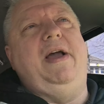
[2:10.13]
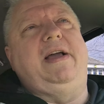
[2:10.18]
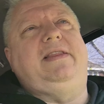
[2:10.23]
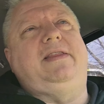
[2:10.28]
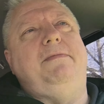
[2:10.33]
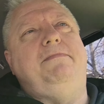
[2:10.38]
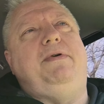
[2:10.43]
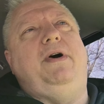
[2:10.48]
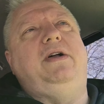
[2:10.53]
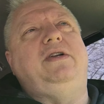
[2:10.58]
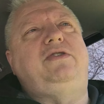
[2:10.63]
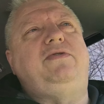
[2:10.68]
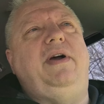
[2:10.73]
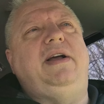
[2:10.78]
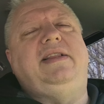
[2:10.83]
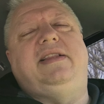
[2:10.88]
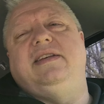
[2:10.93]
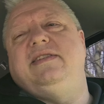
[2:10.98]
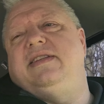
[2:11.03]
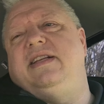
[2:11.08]
make the punch,
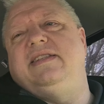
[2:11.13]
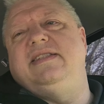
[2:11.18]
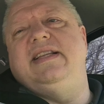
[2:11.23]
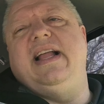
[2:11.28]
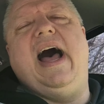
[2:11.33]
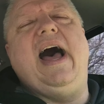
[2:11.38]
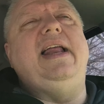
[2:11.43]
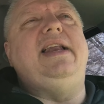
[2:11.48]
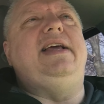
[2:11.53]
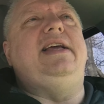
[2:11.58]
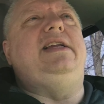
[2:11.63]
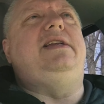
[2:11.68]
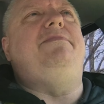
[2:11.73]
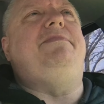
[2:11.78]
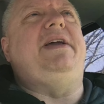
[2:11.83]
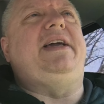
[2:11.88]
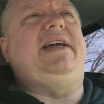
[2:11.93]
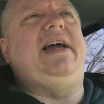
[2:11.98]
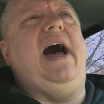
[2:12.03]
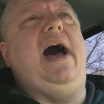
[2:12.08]
right? This does not need to
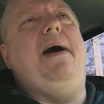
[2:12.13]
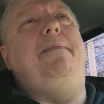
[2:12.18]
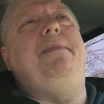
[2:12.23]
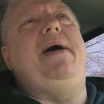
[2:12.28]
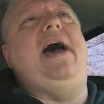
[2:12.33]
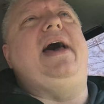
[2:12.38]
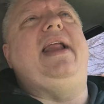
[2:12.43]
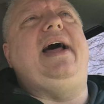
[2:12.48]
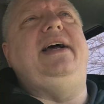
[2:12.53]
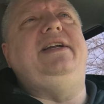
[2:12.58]
be combat.